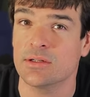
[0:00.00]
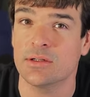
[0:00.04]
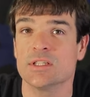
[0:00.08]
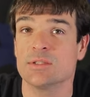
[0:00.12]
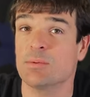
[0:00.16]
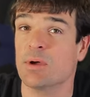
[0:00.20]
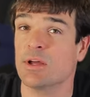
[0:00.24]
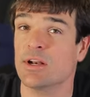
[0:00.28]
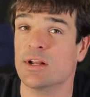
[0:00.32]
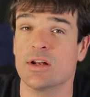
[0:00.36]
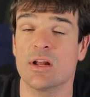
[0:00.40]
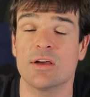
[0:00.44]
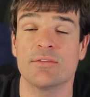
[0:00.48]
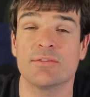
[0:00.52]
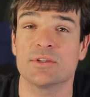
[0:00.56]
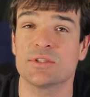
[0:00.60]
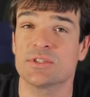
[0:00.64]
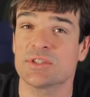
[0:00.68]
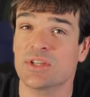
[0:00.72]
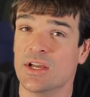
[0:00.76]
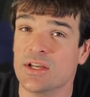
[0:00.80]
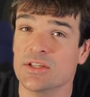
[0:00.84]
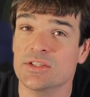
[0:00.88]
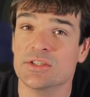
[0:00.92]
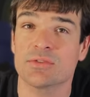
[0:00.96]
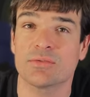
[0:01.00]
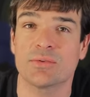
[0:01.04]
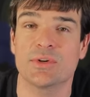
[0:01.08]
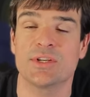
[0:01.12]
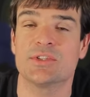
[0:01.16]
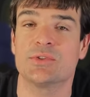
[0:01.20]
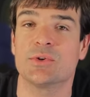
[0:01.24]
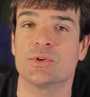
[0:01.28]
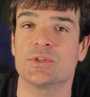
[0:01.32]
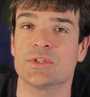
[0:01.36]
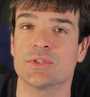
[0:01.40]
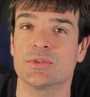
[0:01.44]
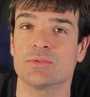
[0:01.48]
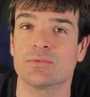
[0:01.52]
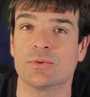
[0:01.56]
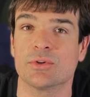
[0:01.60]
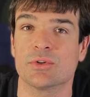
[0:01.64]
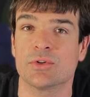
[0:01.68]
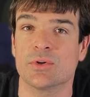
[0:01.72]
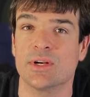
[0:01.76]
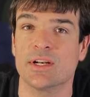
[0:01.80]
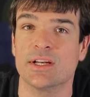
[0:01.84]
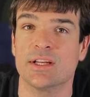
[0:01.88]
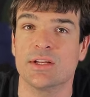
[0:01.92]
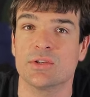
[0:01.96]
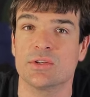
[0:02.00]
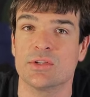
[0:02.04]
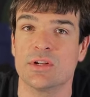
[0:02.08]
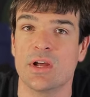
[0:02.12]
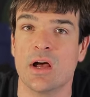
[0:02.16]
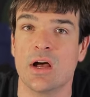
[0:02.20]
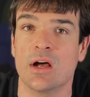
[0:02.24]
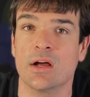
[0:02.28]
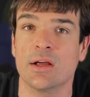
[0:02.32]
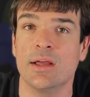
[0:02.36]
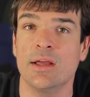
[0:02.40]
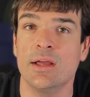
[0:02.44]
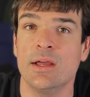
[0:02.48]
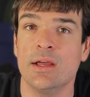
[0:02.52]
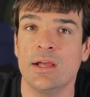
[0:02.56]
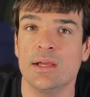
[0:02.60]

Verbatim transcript: SpotOn offers tons of resources for training your dog,